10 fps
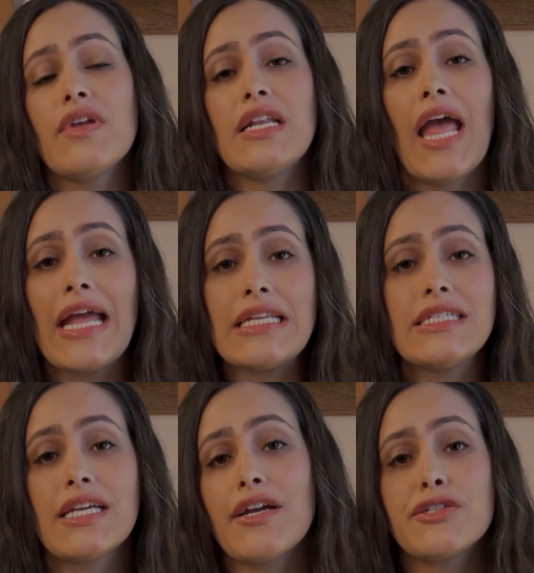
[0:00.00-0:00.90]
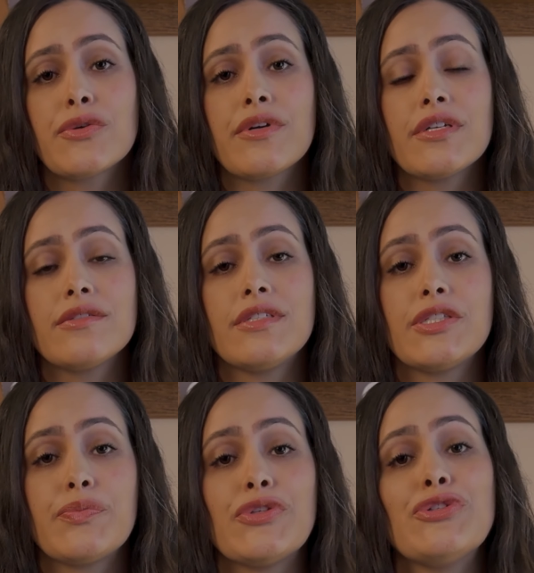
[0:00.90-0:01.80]
in any territorial
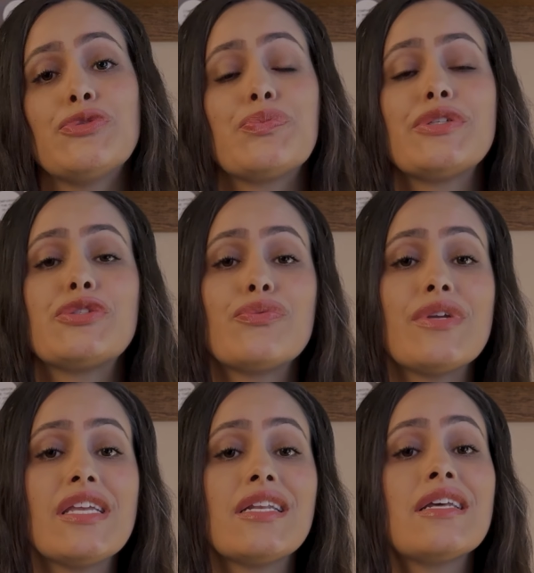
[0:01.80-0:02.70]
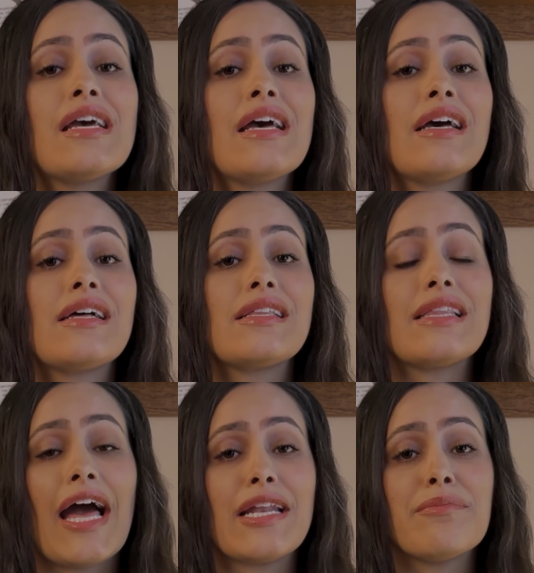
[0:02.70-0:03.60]
dispute between
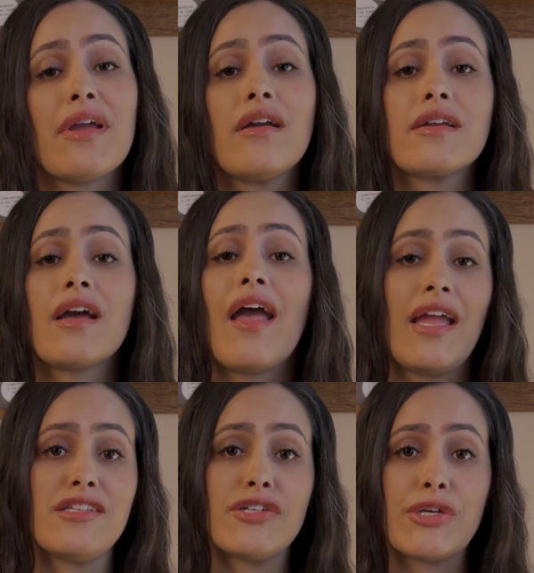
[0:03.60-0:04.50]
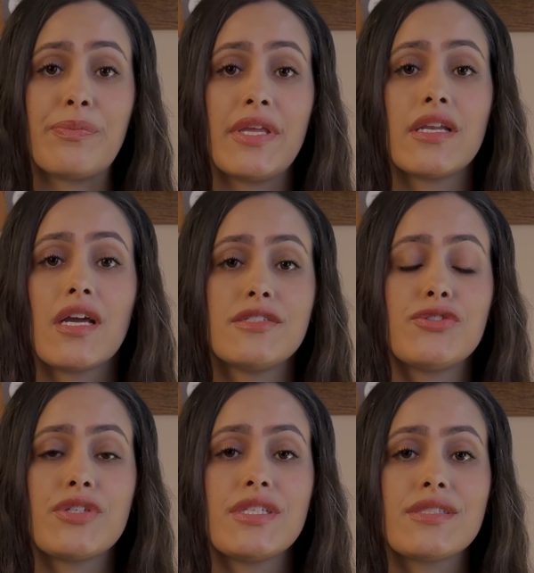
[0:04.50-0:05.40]
Latin America and European
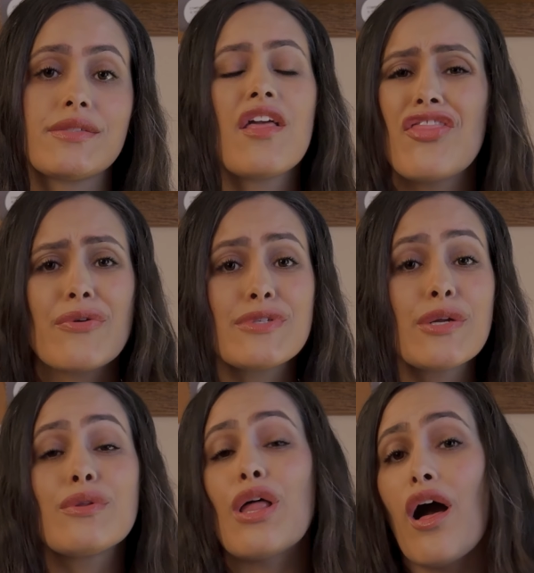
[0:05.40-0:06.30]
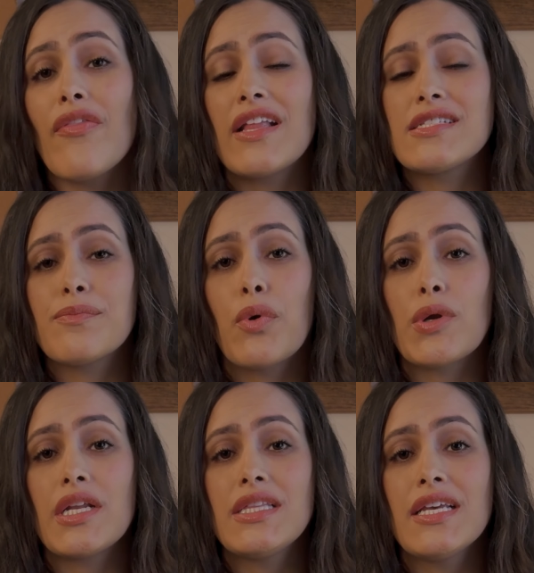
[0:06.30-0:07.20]
countries. There was no law that
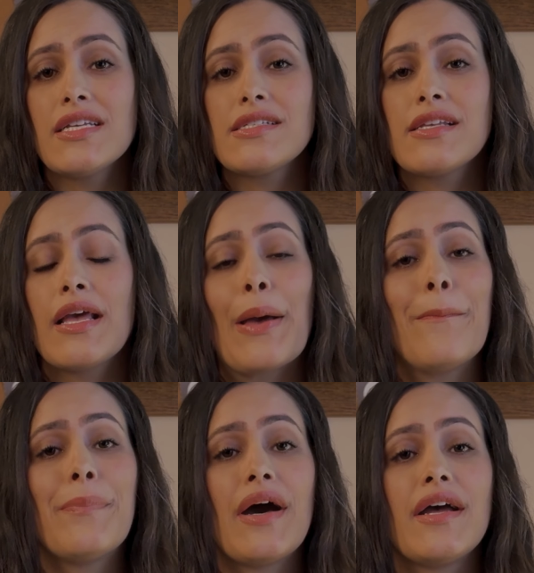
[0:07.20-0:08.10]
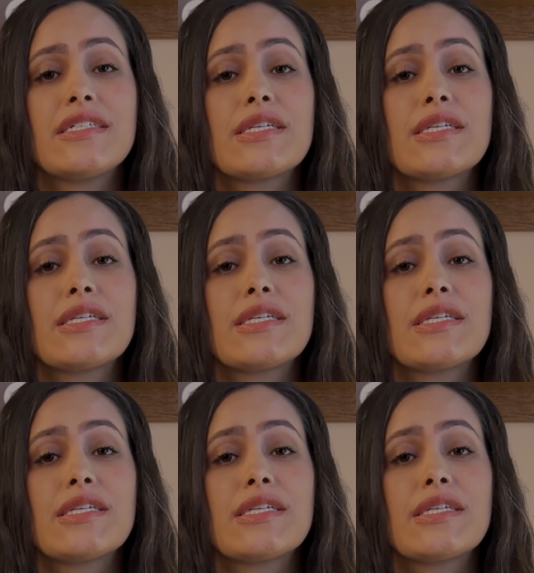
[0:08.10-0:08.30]
supported this, but